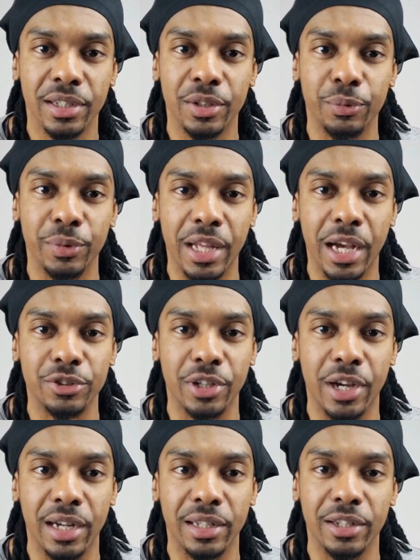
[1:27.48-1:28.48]
without your
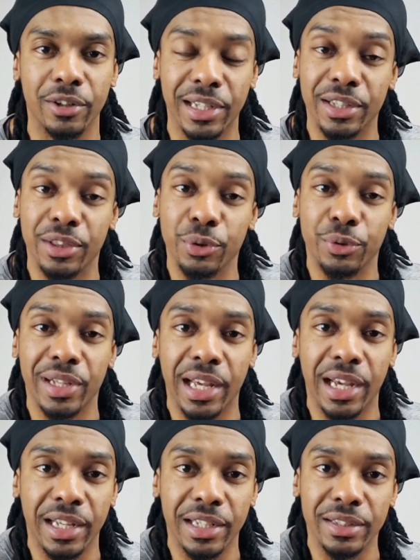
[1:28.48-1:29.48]
ID, or get through the
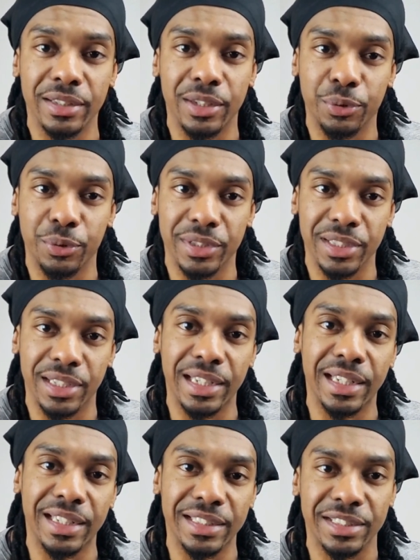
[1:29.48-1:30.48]
gate in order to get
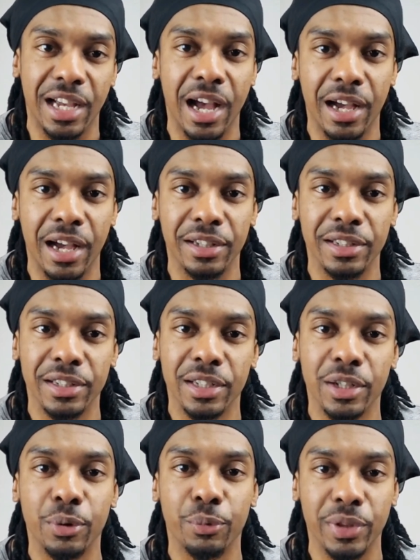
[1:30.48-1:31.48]
inside
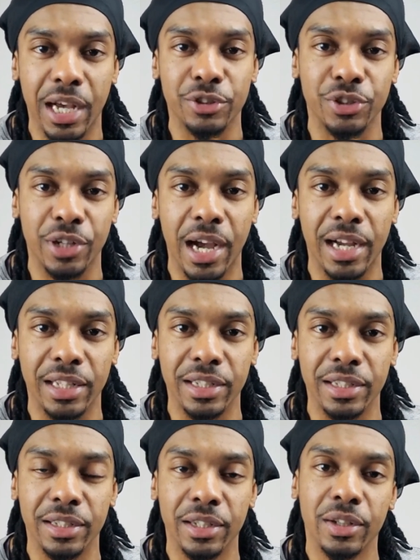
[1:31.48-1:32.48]
without your
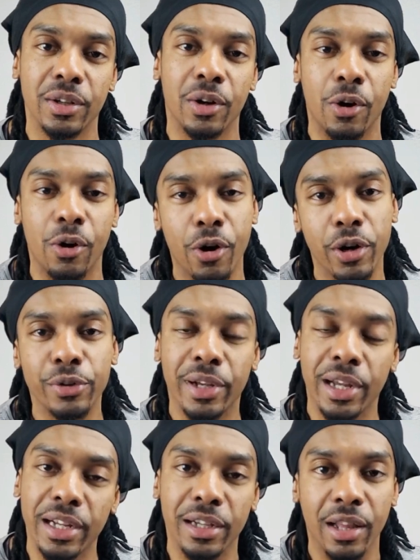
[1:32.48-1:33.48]
ID, or you
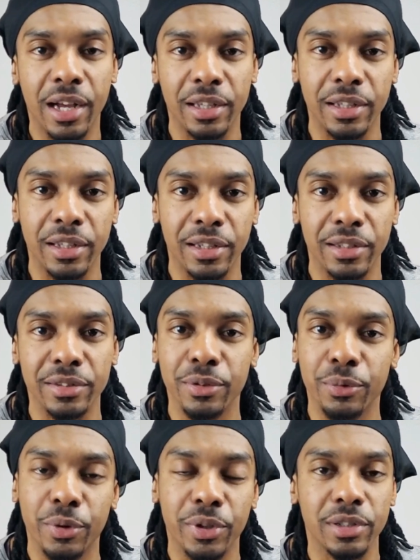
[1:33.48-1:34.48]
can't clock in,
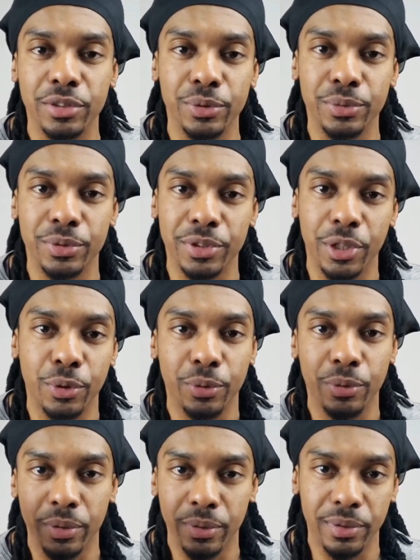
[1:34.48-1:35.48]
one of the two. So
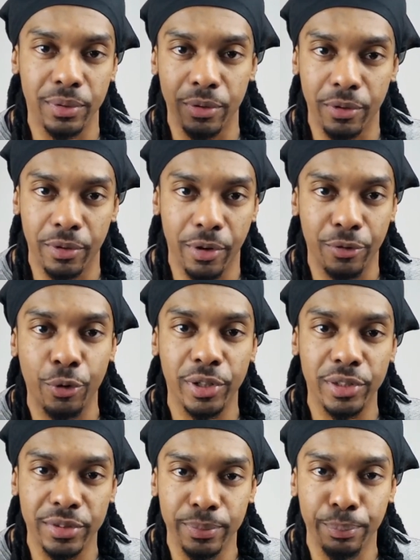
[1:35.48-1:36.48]
of
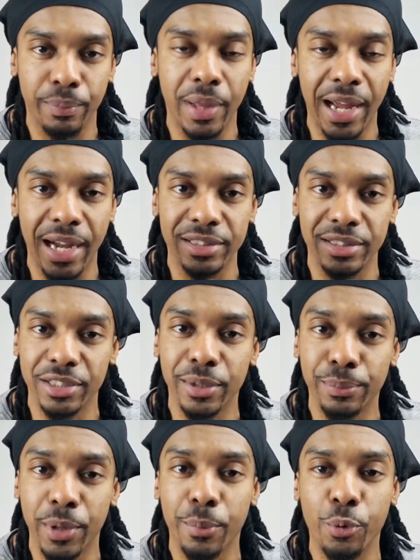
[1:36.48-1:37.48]
course, as
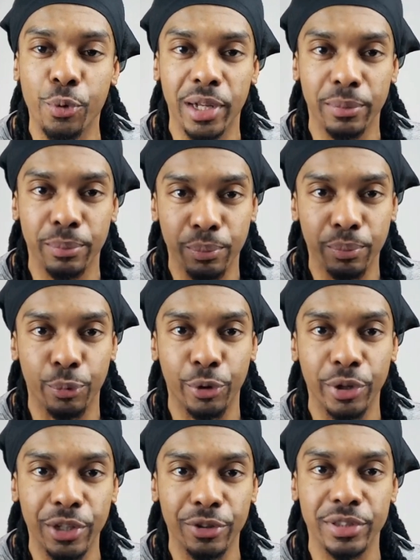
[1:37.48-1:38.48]
tip number 1, bring
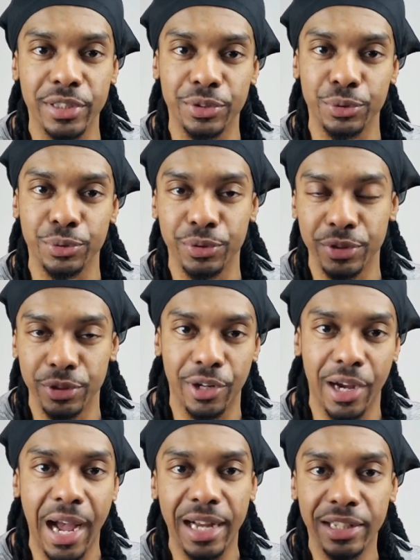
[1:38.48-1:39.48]
your essentials. Your
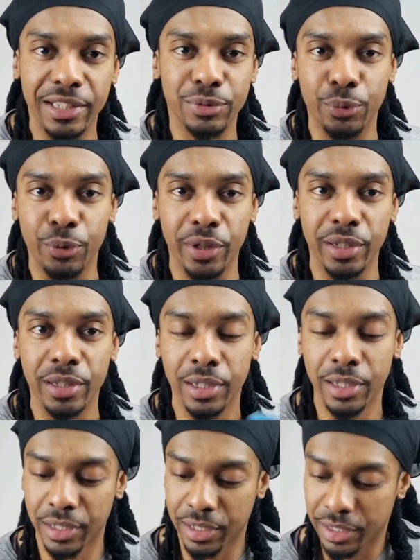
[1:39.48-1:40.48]
ID is one.
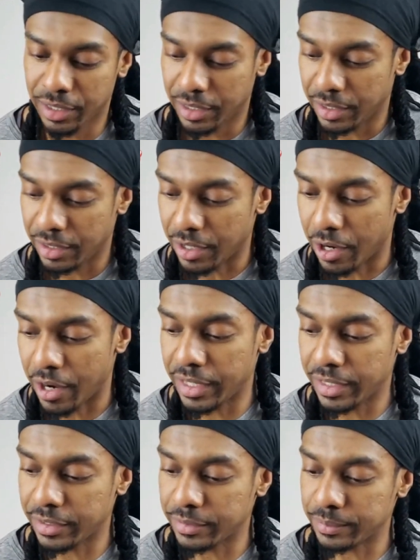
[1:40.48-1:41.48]
All
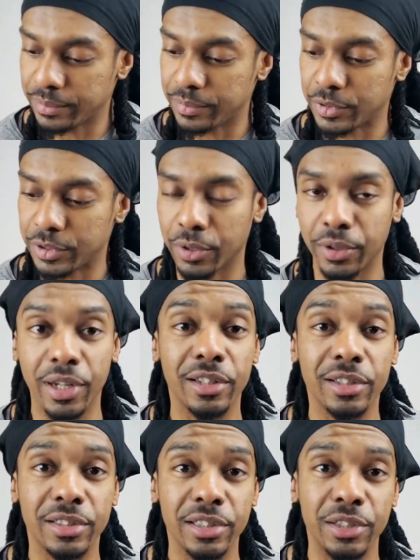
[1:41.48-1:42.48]
right, so another
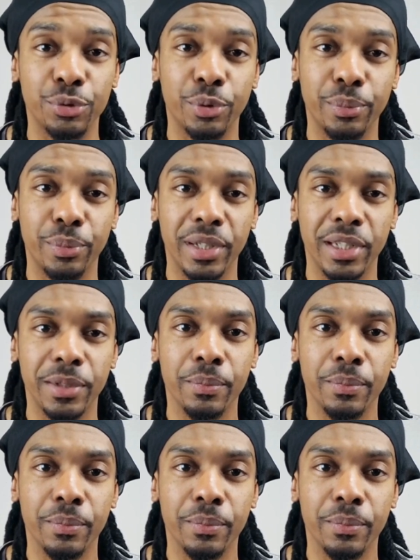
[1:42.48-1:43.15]
essential would be